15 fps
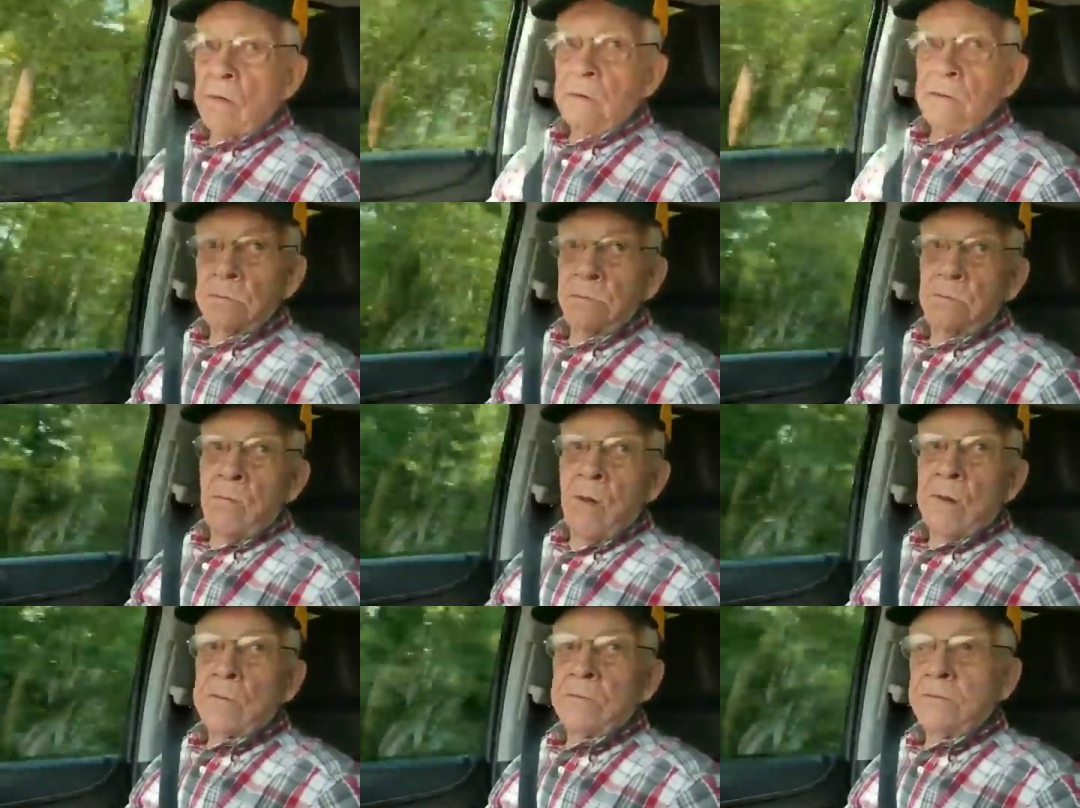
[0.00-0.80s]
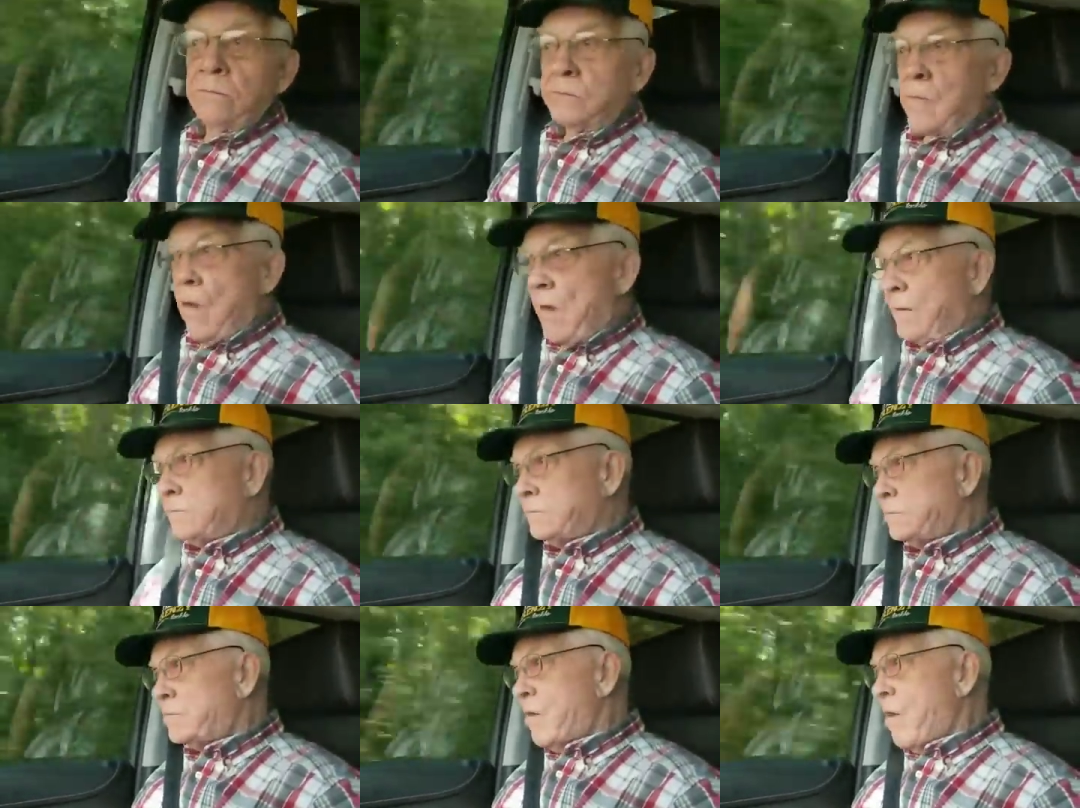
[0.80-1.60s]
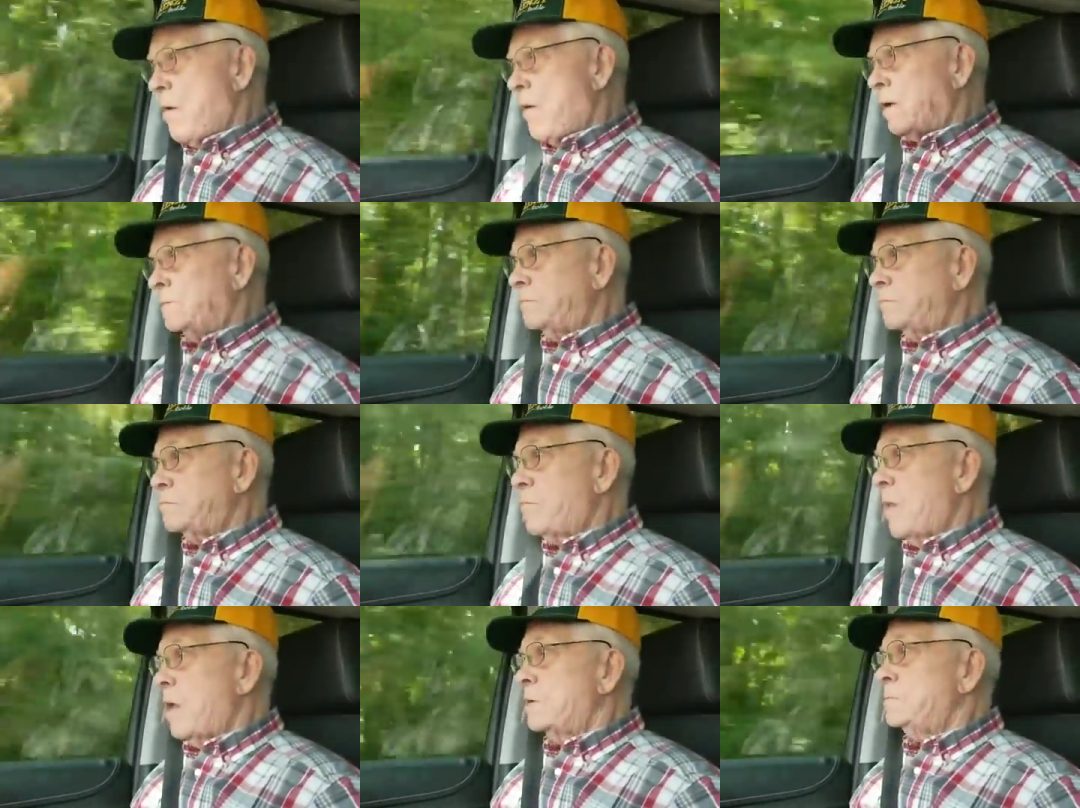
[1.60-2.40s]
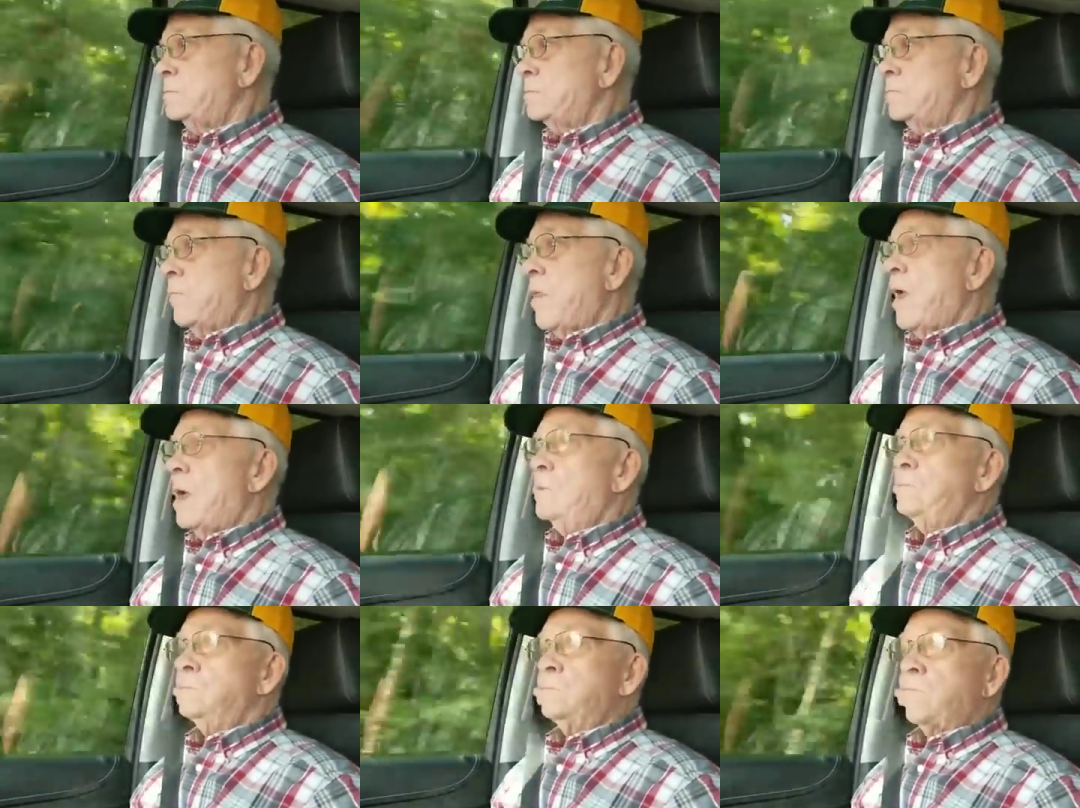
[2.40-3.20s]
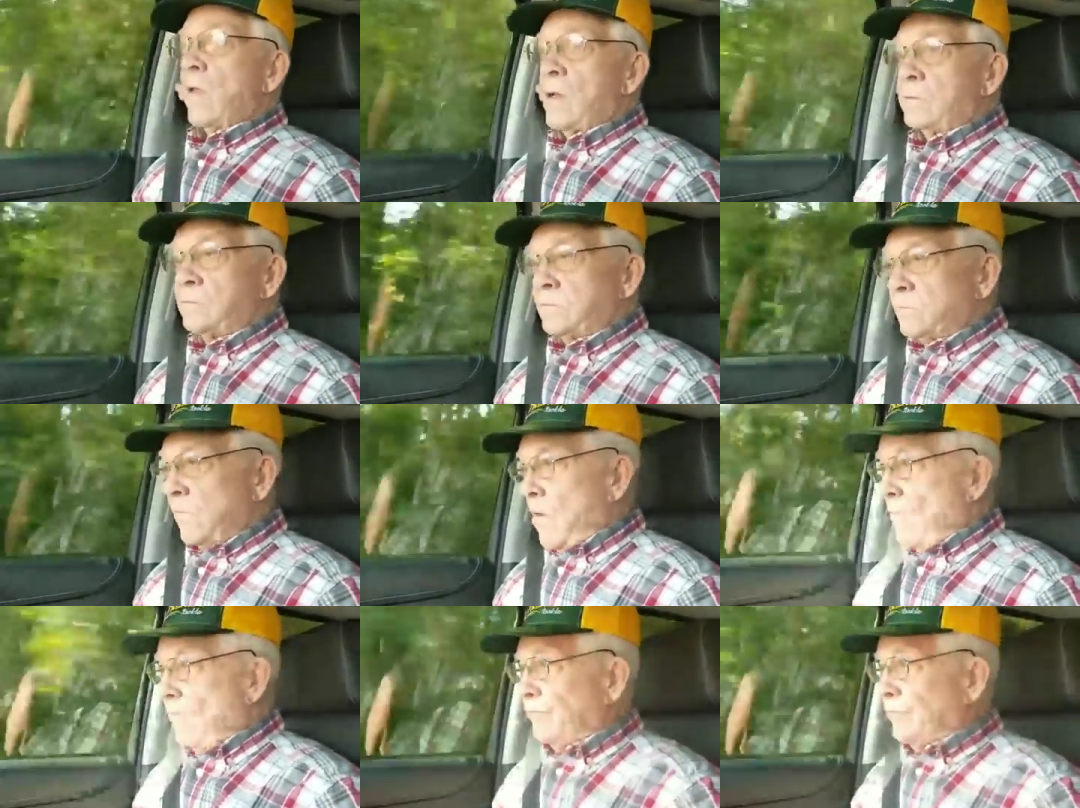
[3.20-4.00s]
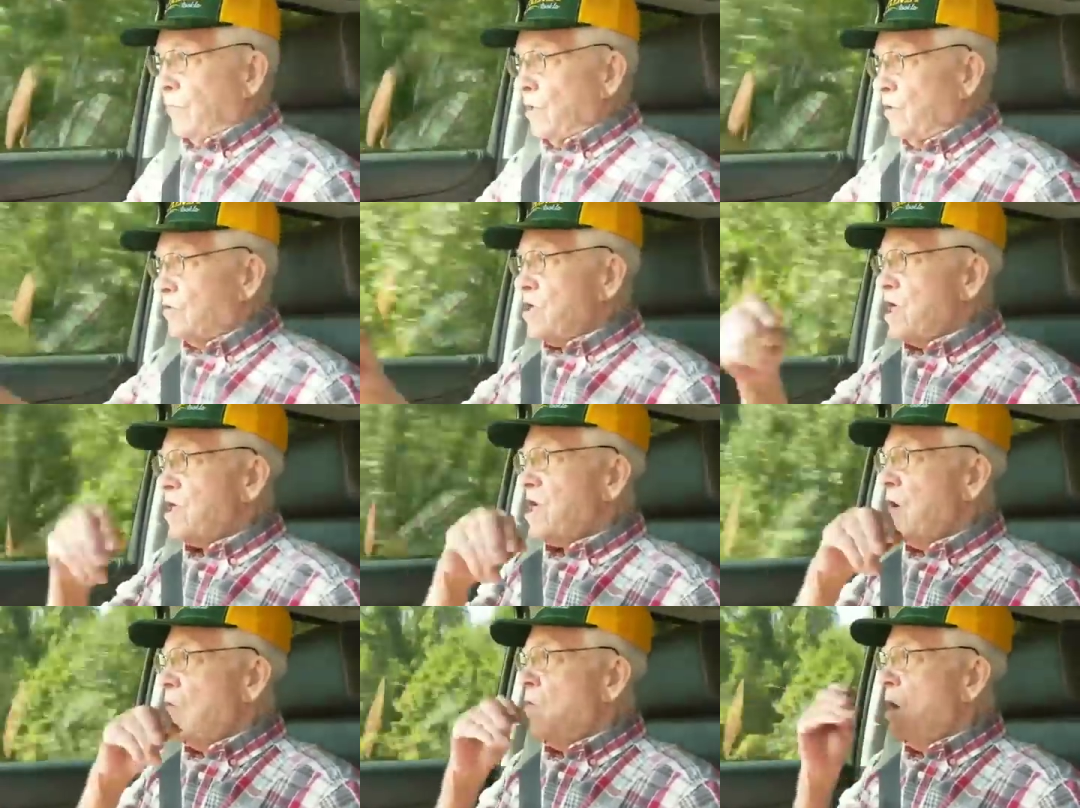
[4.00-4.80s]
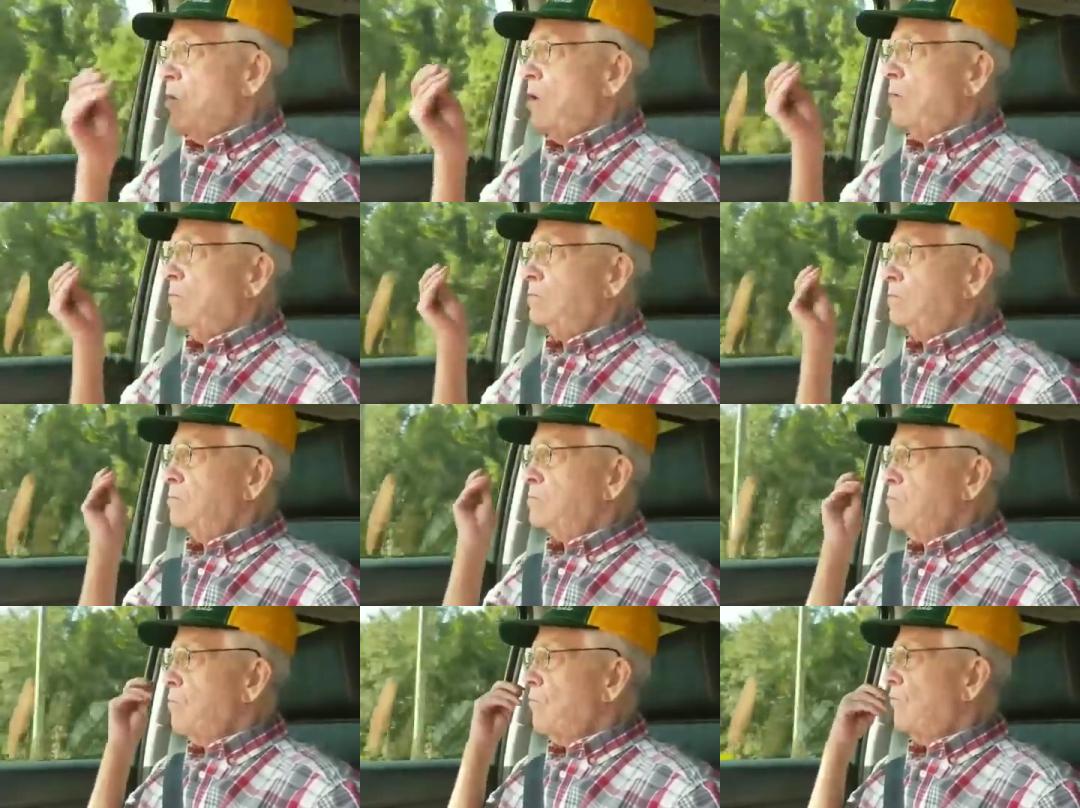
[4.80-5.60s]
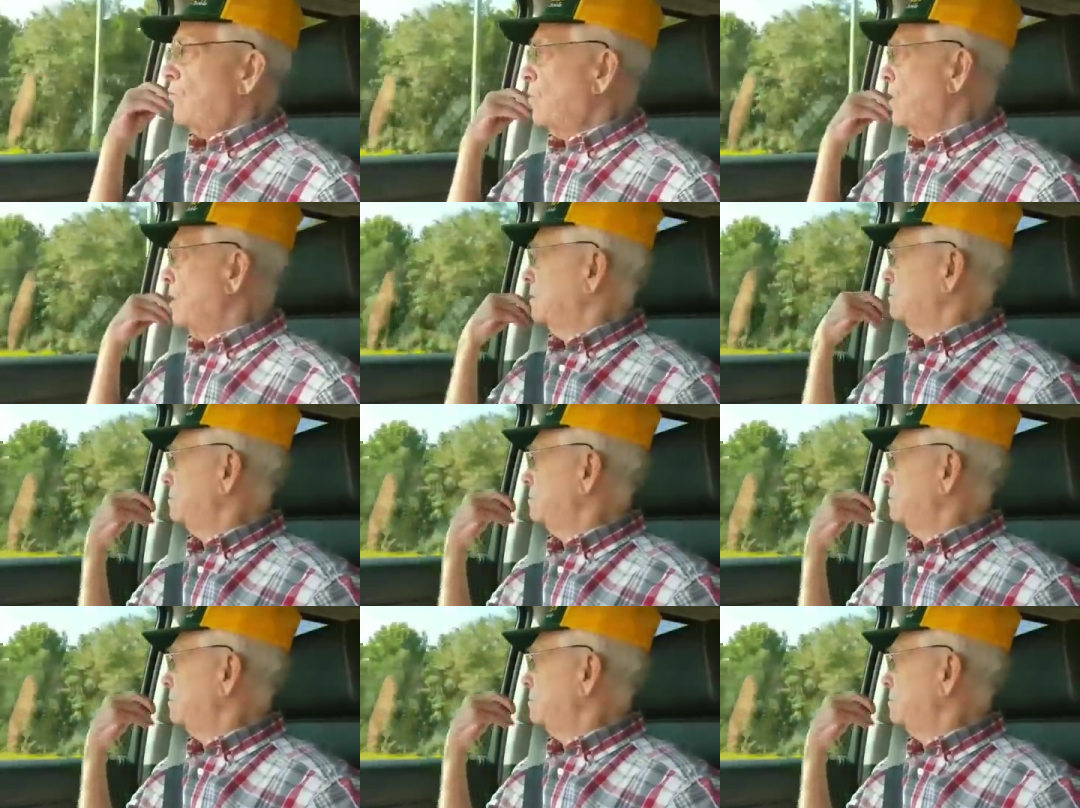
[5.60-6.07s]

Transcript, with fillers: with Coach Wren, and uh, I got to take him some new. Uh, Is that that woman? No,